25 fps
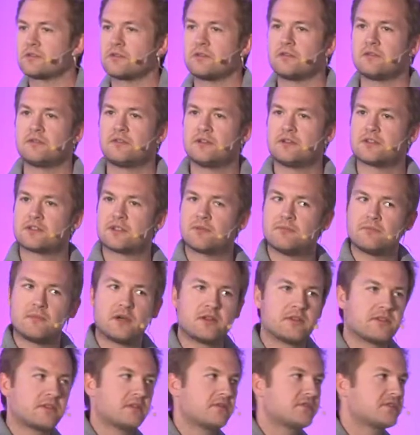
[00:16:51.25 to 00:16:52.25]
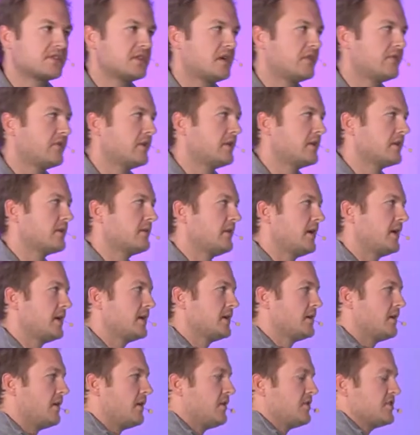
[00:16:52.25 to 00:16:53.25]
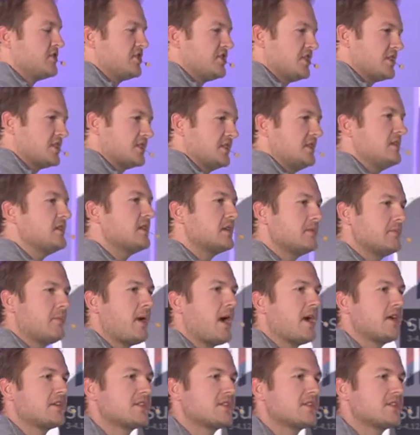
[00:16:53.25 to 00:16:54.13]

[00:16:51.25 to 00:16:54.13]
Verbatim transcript: or there's a month of stuff on a credit card just so you can buy